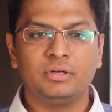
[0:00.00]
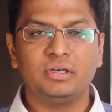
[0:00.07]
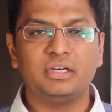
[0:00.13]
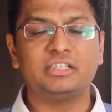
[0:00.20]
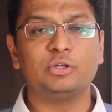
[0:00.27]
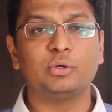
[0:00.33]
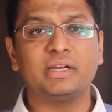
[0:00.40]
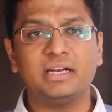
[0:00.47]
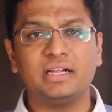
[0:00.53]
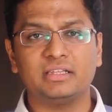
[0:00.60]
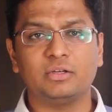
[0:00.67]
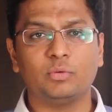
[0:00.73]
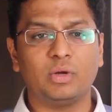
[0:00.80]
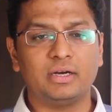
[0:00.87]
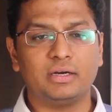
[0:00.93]
Let's look at
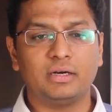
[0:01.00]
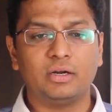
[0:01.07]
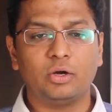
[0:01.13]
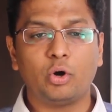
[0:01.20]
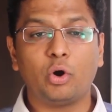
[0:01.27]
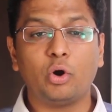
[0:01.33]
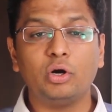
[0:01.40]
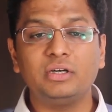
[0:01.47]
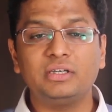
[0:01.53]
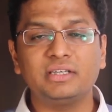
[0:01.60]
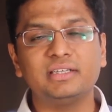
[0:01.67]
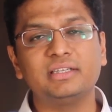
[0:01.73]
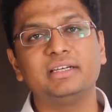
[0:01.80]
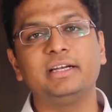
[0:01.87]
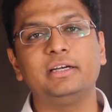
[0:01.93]
another one.
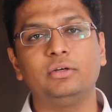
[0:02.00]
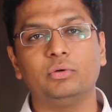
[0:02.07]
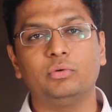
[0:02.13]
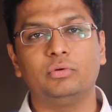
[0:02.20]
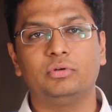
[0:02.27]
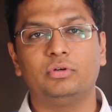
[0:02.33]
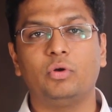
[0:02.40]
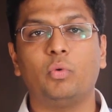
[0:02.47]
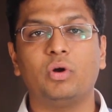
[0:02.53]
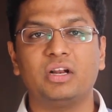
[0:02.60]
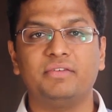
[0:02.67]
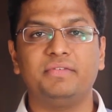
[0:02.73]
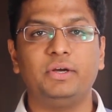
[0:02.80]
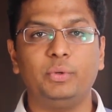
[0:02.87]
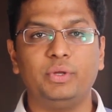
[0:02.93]
Alternando. Now what
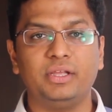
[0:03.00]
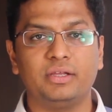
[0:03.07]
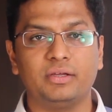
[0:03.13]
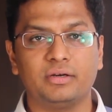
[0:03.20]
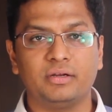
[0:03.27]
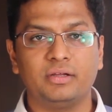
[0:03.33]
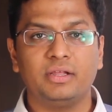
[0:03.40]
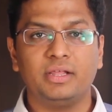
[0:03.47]
are we doing here?